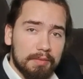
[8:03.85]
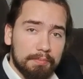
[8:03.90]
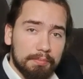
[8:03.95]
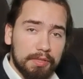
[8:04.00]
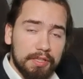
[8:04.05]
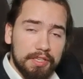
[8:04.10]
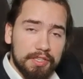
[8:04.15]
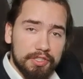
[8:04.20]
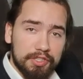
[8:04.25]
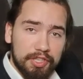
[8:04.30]

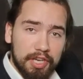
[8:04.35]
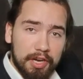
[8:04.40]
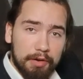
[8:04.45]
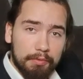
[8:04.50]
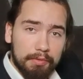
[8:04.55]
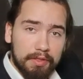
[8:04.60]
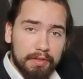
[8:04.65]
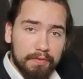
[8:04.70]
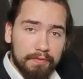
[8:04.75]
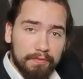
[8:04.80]
Please share
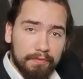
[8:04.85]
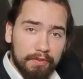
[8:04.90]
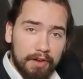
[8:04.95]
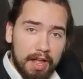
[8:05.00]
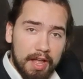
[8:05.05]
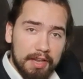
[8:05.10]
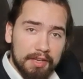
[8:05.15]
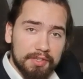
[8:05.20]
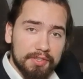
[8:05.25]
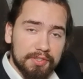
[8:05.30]
with your
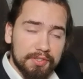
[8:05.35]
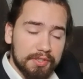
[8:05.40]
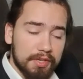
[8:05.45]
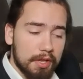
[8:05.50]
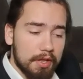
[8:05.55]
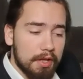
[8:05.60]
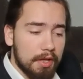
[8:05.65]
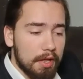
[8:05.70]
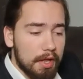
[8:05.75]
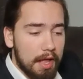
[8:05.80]
friends
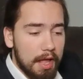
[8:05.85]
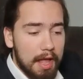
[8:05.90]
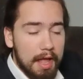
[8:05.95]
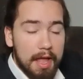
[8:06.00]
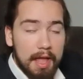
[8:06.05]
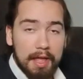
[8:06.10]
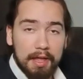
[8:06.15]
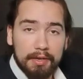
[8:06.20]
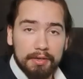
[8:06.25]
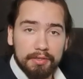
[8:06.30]

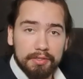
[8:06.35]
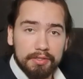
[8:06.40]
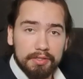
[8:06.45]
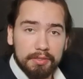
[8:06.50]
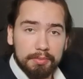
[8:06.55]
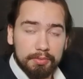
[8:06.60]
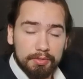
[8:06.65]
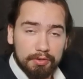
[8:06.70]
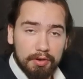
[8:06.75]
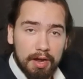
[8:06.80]
and
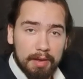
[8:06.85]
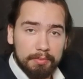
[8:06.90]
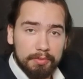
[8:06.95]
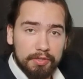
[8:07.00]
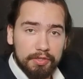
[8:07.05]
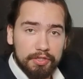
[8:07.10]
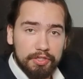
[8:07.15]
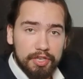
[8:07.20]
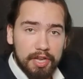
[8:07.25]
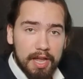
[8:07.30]
subscribe to
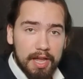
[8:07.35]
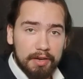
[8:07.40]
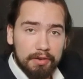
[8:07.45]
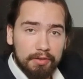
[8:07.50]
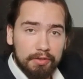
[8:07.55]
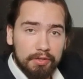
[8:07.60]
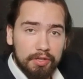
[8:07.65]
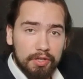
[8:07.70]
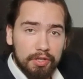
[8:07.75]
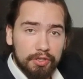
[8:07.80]
the
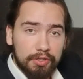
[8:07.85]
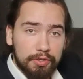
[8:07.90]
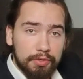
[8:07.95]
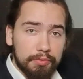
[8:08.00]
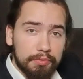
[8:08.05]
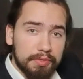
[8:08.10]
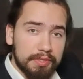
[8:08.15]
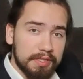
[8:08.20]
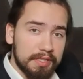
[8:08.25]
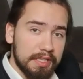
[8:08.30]
channel
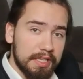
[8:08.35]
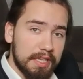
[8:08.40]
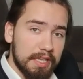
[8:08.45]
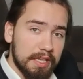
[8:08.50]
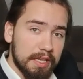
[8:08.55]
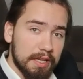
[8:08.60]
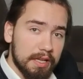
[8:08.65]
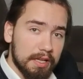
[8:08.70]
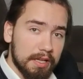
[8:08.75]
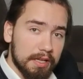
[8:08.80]
to
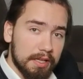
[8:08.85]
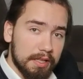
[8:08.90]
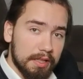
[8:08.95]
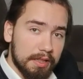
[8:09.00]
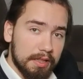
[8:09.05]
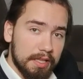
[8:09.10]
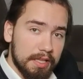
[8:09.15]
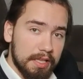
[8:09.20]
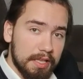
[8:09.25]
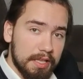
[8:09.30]
see
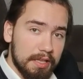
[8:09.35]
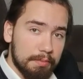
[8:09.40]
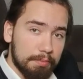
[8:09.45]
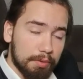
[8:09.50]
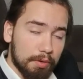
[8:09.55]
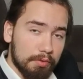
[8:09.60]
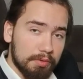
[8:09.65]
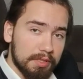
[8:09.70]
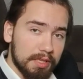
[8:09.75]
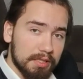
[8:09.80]
the
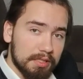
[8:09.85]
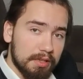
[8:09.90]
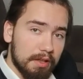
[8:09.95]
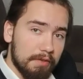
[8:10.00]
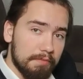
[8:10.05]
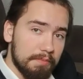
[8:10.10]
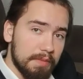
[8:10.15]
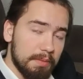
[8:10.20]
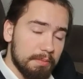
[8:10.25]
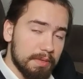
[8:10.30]
process
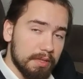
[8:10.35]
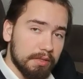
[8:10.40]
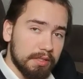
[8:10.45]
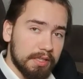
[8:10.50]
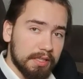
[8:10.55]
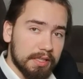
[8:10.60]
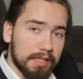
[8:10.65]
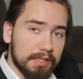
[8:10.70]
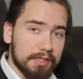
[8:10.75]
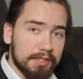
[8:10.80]
of me
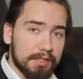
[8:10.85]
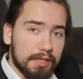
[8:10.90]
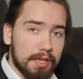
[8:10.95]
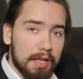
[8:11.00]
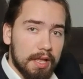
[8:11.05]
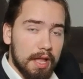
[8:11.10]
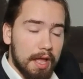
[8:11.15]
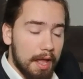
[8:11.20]
building this.